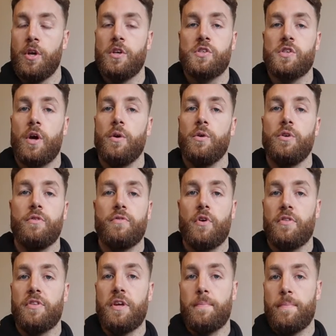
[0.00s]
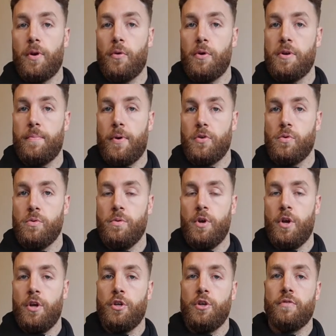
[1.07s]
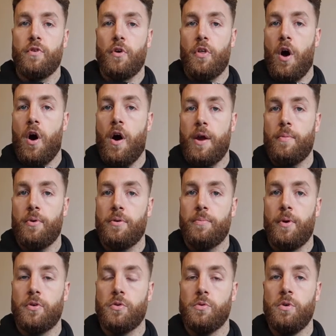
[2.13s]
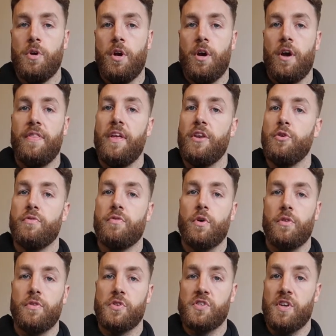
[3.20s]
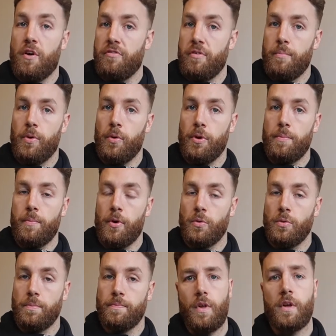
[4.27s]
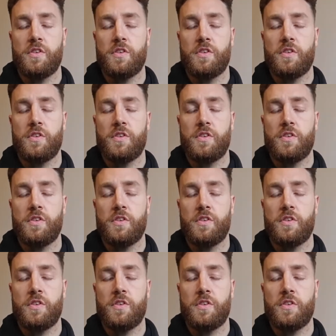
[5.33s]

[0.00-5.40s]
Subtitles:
So you've got the employed model, you've got the hybrid model, and then you've got the self-employed model.